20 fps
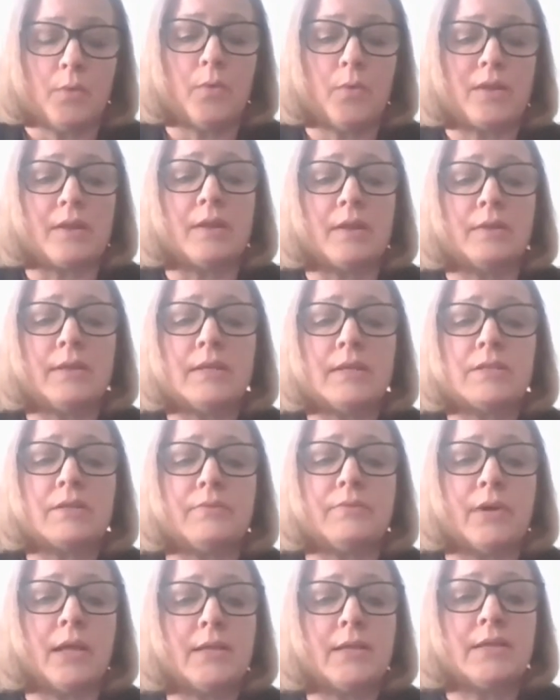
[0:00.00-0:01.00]
with a list
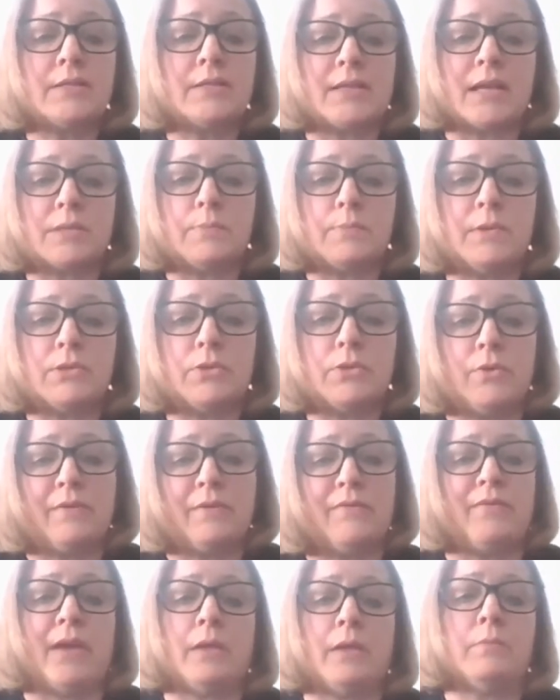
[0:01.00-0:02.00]
of all the assessments you
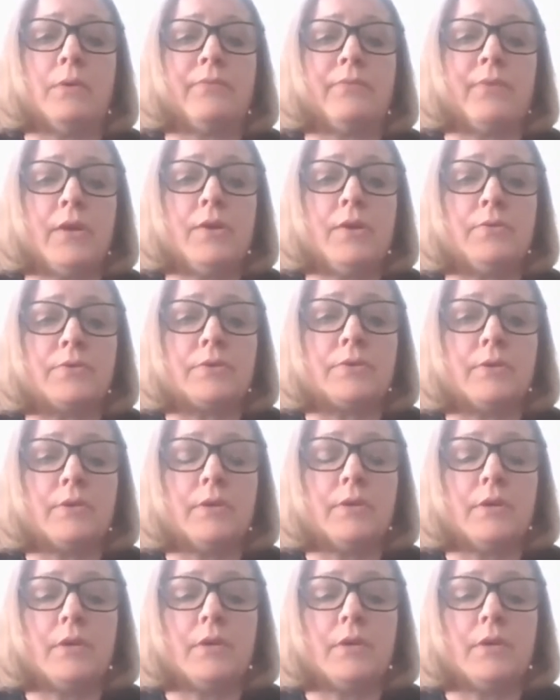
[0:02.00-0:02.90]
have available for use.